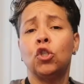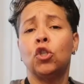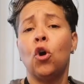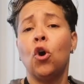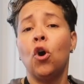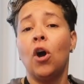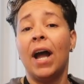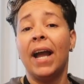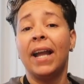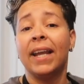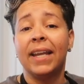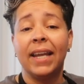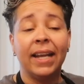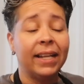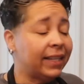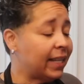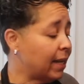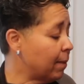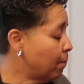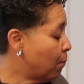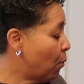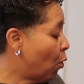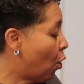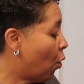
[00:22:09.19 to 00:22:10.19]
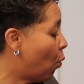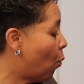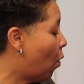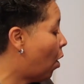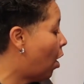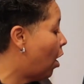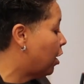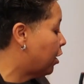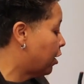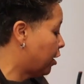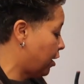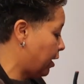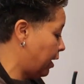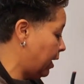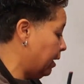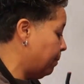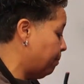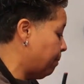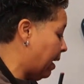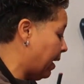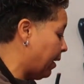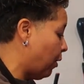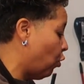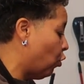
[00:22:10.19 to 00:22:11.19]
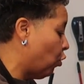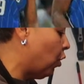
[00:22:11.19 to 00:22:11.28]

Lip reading: So I'm getting more water in my